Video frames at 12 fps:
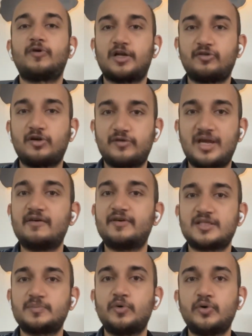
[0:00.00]
whatever we have
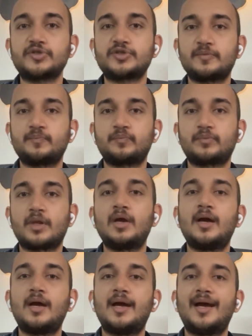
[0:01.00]
exposed.
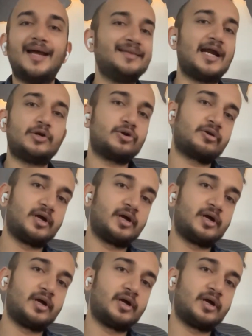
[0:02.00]
And that would